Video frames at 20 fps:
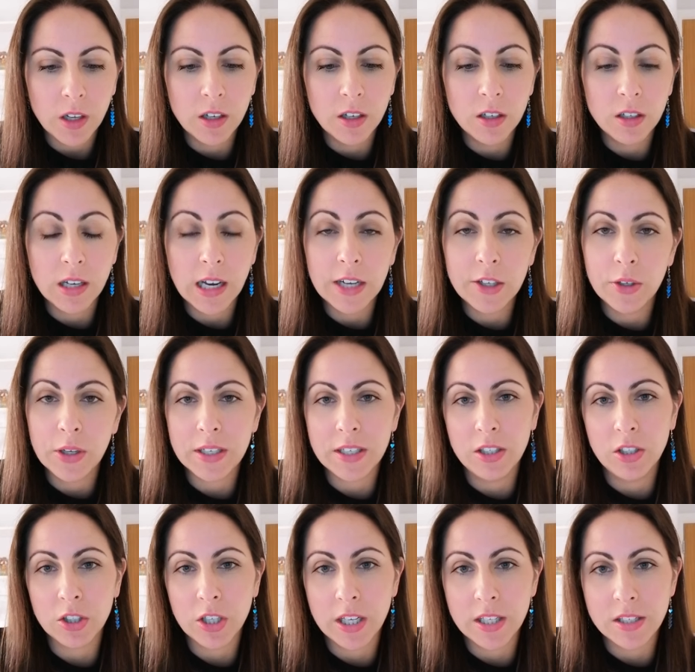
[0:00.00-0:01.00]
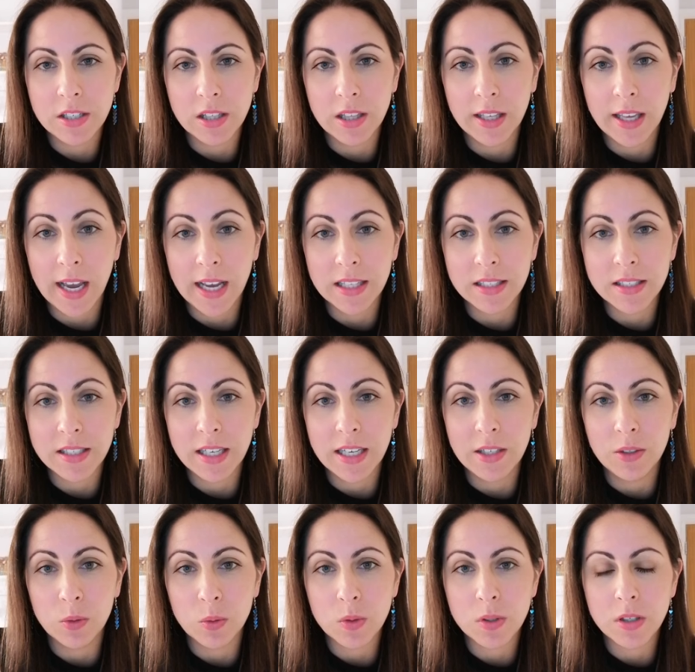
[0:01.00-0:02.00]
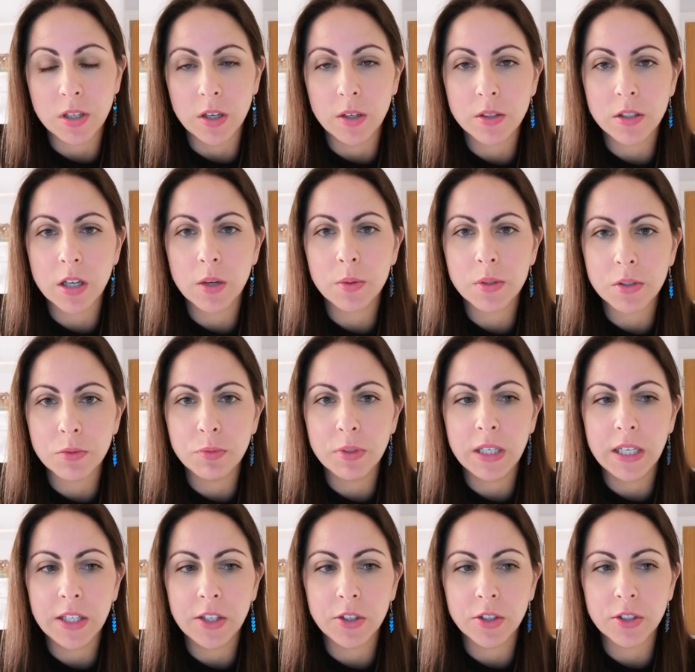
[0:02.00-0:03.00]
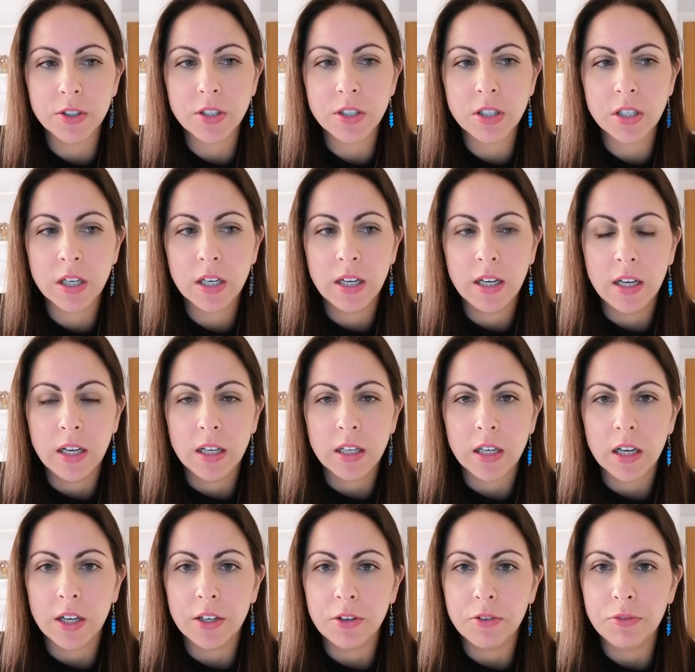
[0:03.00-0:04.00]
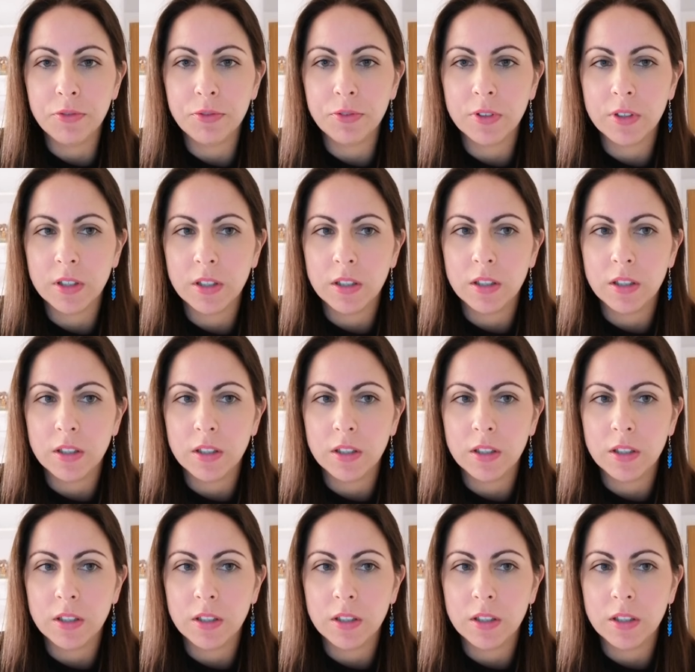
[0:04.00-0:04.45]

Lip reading: And you had a look into the canteen also. So it was a really good kind of